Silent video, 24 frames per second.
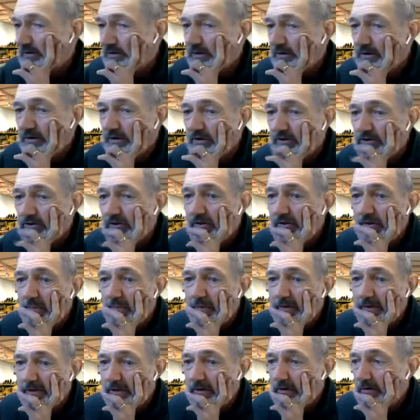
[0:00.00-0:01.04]
It's in the
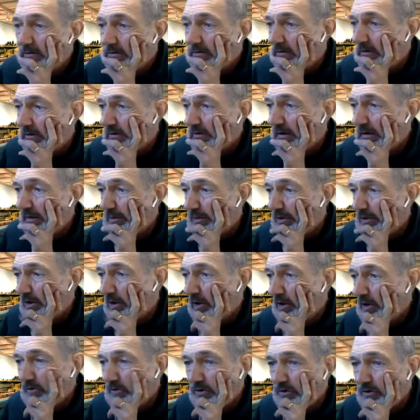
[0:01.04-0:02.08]
middle. Okay, but
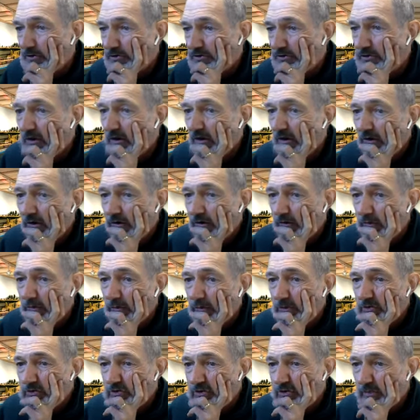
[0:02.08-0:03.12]
all those
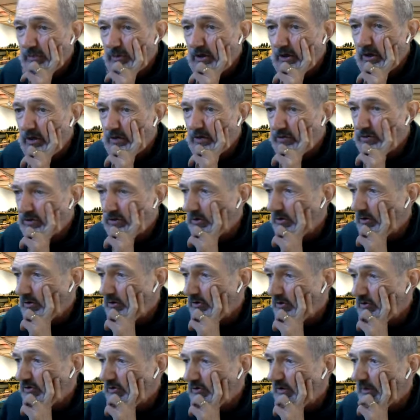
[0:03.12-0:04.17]
wood chip cars are going
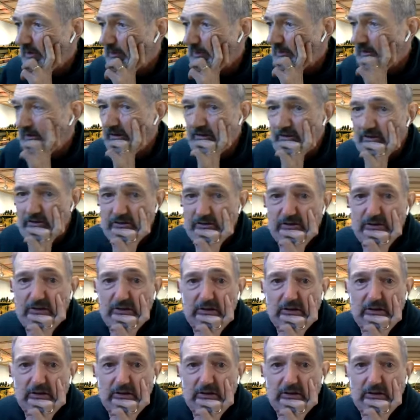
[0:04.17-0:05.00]
the same place.